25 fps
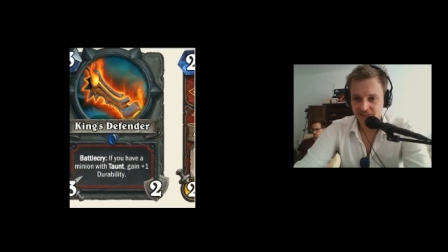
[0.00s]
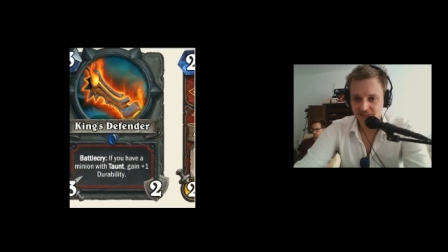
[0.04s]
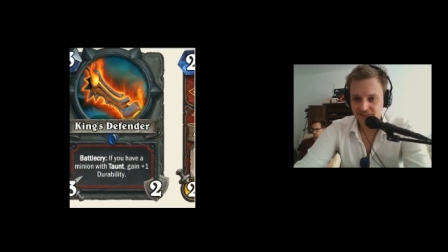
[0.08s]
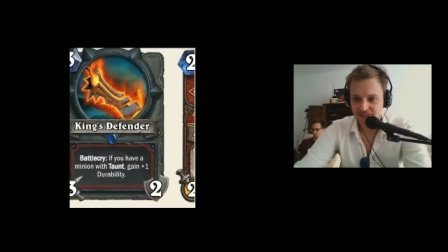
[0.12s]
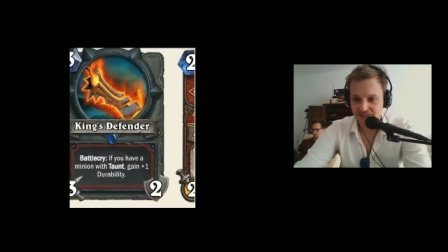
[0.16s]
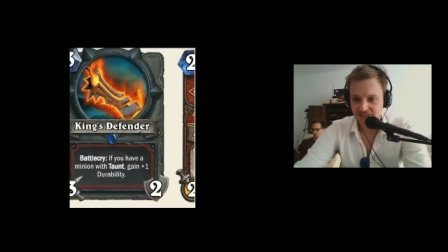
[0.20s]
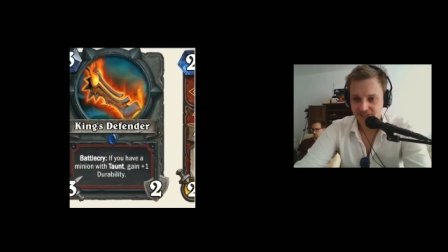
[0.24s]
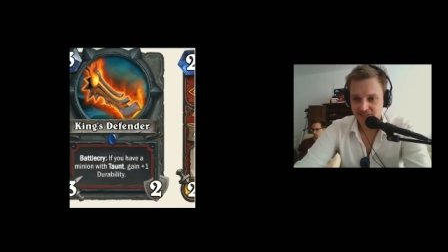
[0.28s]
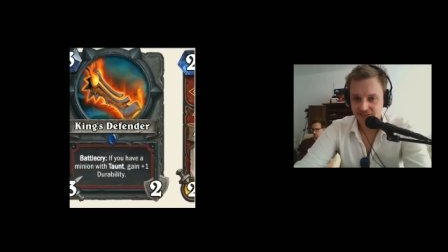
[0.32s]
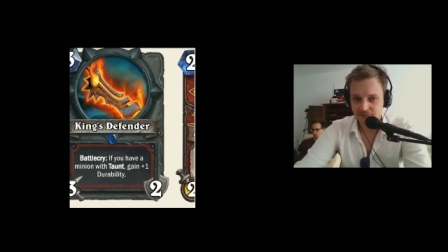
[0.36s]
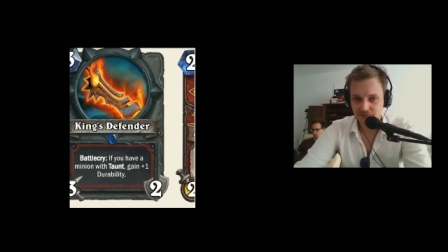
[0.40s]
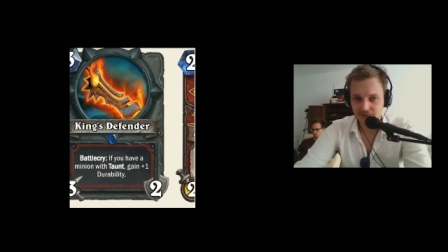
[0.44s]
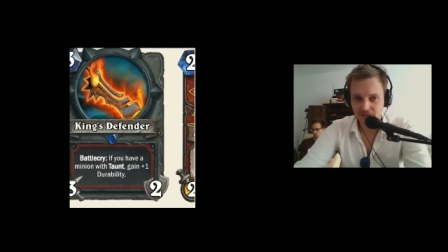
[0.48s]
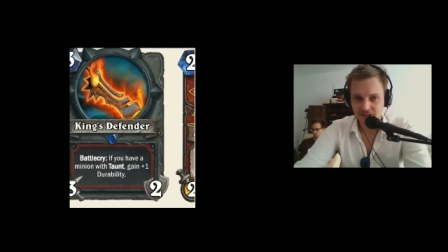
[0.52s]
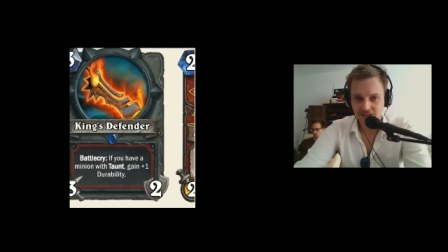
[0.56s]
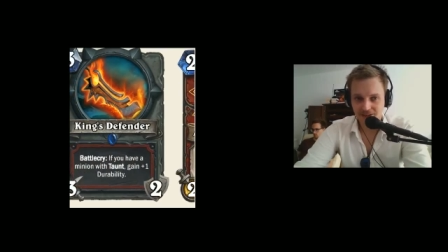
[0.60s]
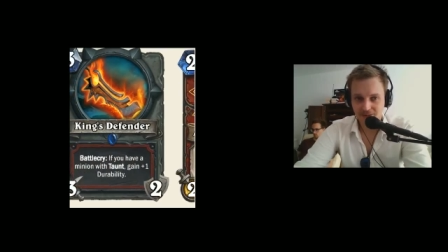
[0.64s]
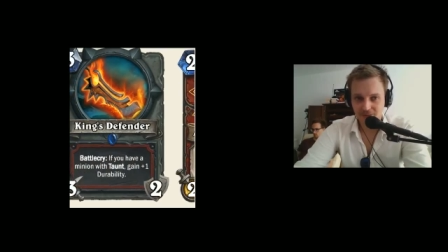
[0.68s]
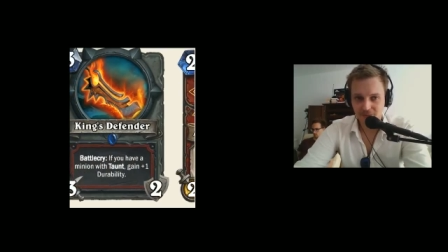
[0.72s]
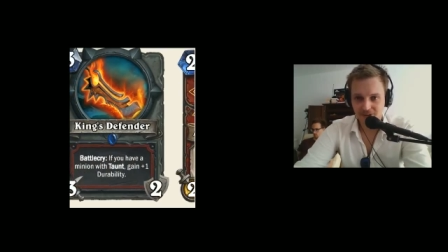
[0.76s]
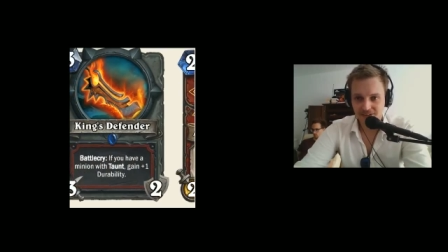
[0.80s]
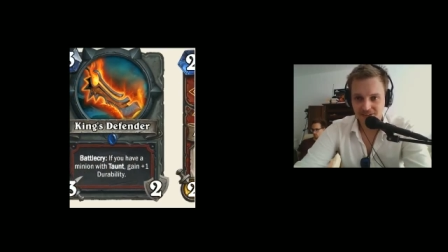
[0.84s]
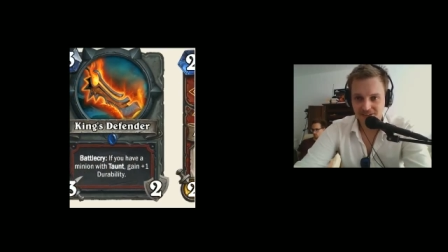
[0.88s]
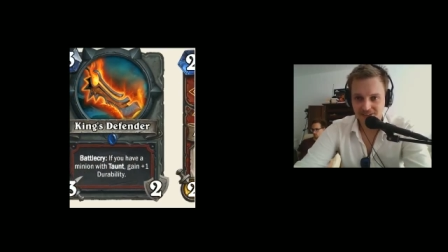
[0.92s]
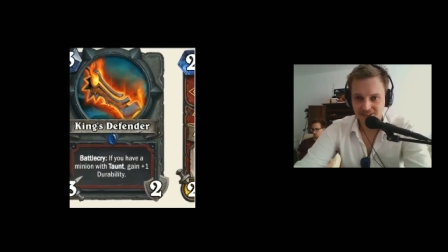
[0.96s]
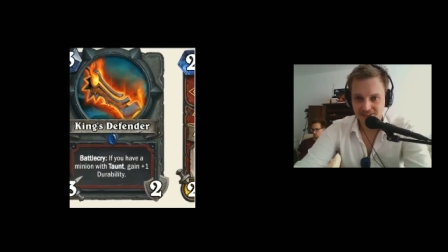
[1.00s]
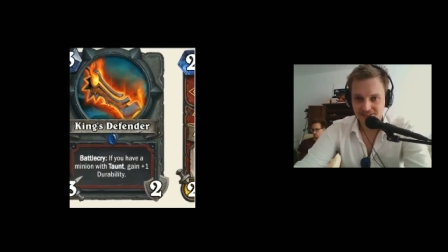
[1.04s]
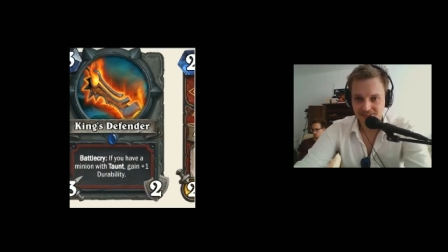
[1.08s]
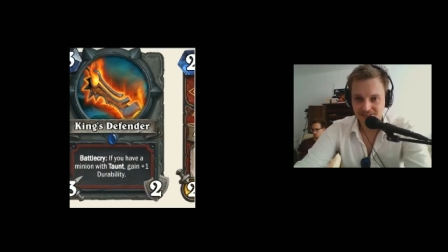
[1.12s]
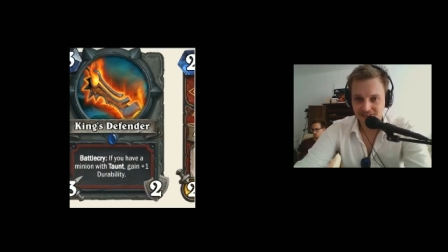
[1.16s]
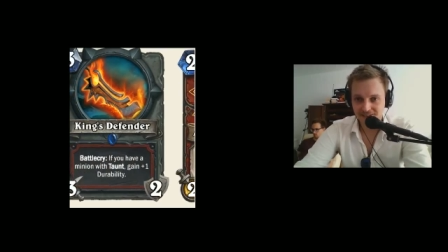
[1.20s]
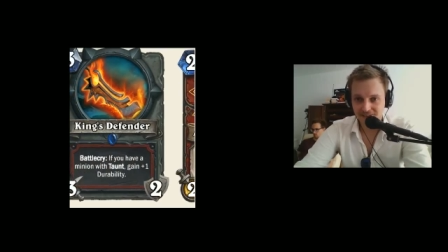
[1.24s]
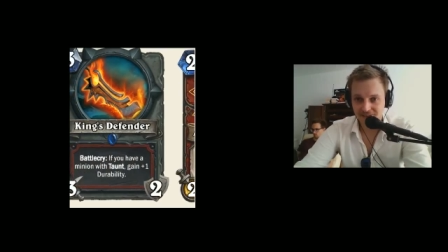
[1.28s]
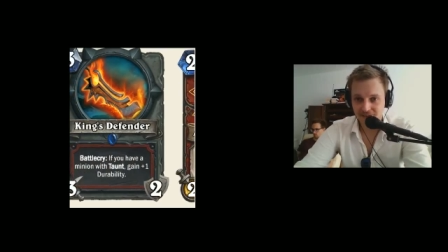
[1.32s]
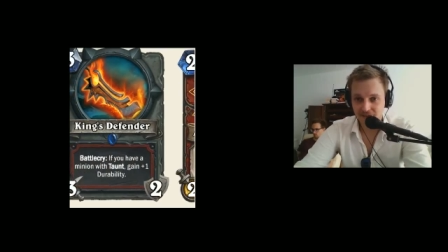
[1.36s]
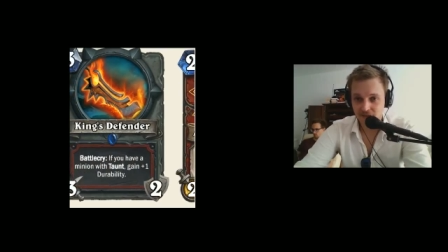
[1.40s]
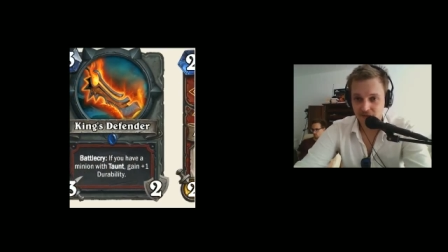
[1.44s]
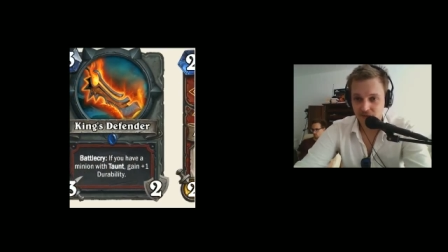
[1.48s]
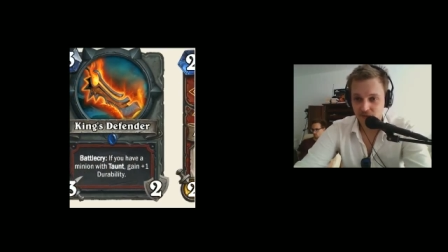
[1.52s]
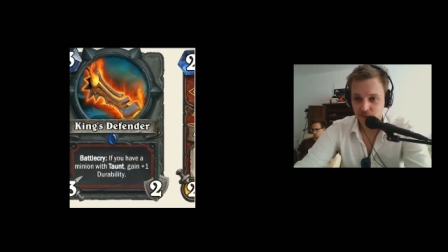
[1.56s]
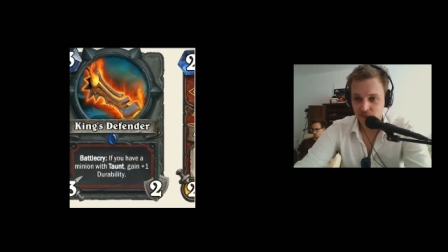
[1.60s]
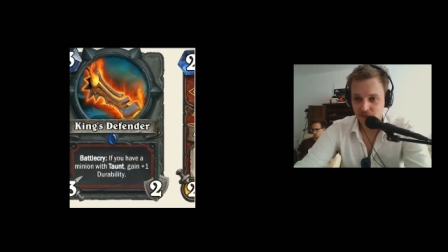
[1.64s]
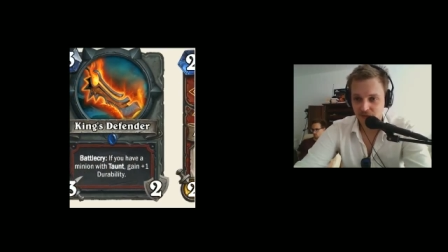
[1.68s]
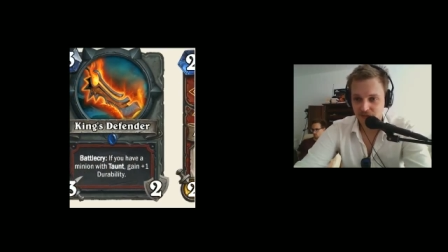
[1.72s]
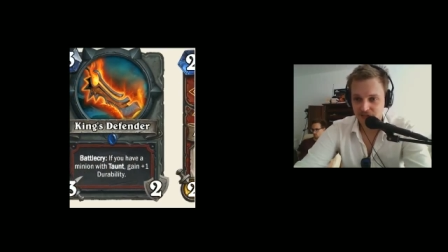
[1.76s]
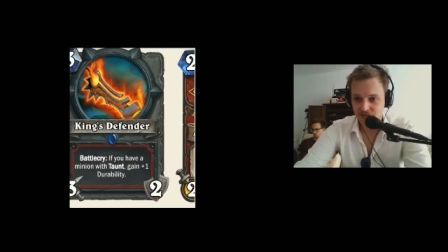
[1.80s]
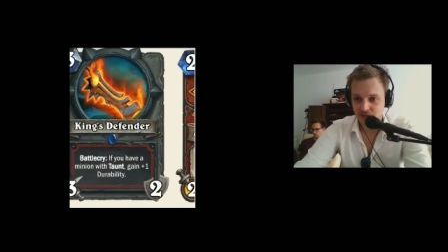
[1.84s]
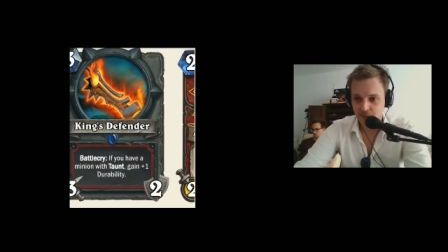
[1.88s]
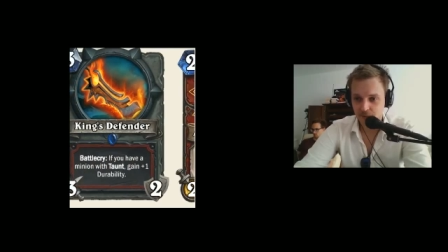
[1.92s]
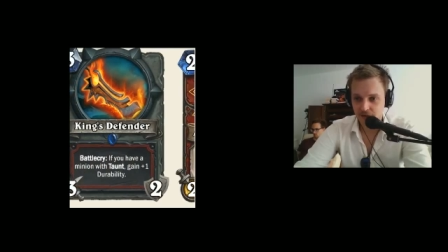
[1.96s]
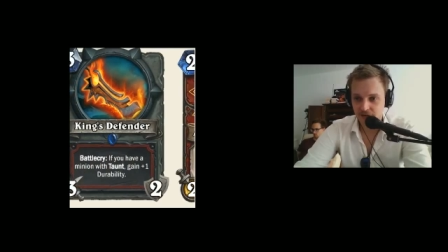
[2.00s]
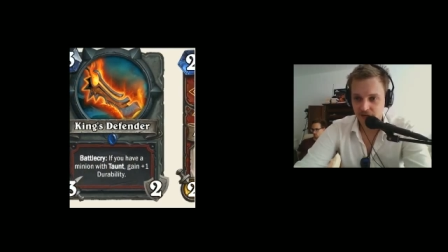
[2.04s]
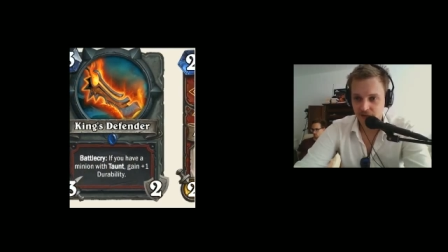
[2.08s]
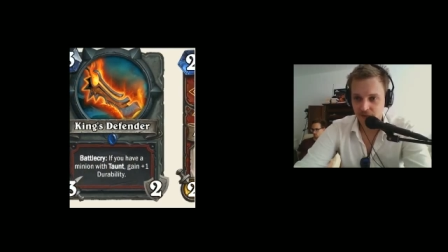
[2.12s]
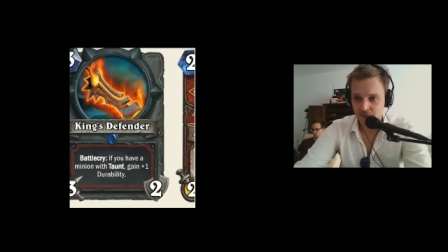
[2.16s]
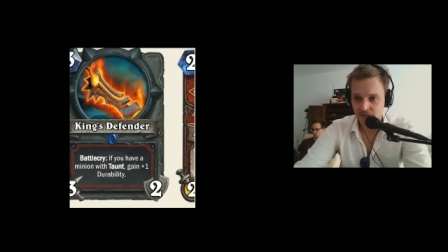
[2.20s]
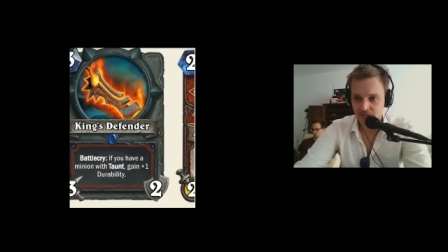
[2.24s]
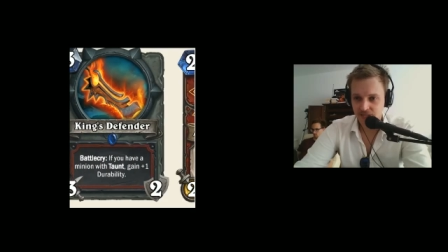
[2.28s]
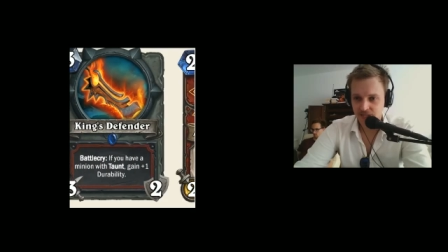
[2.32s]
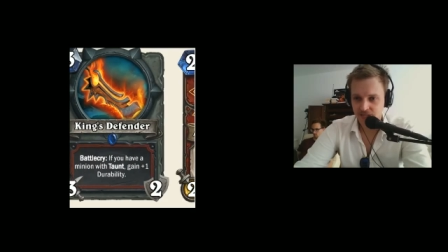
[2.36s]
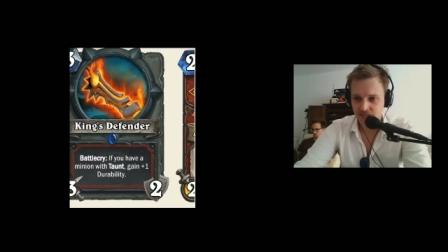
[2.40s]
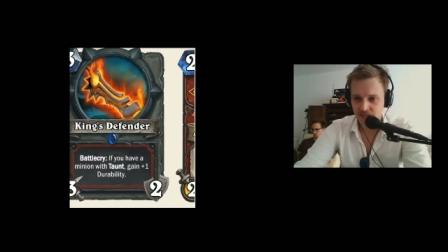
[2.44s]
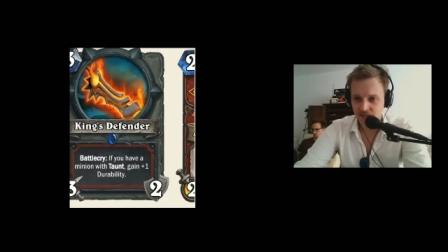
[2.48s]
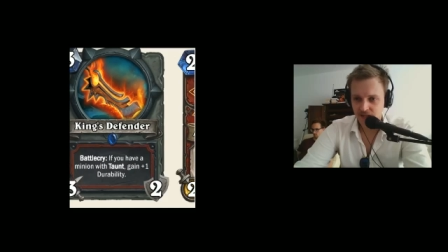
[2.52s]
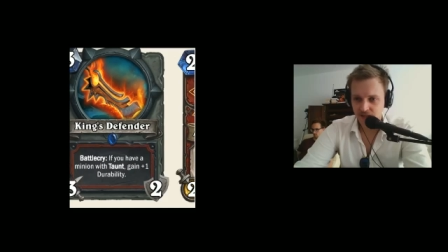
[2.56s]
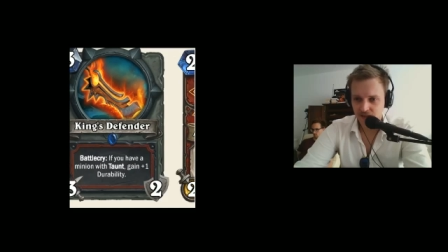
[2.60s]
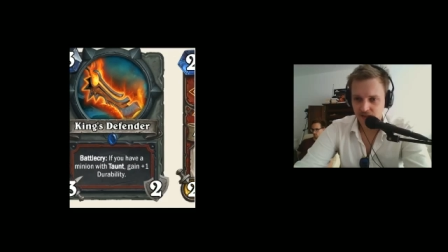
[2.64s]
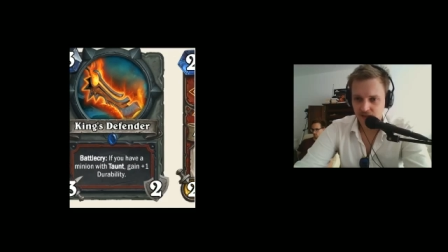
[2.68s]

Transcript: that's kind of weird. You have so much armor anyways.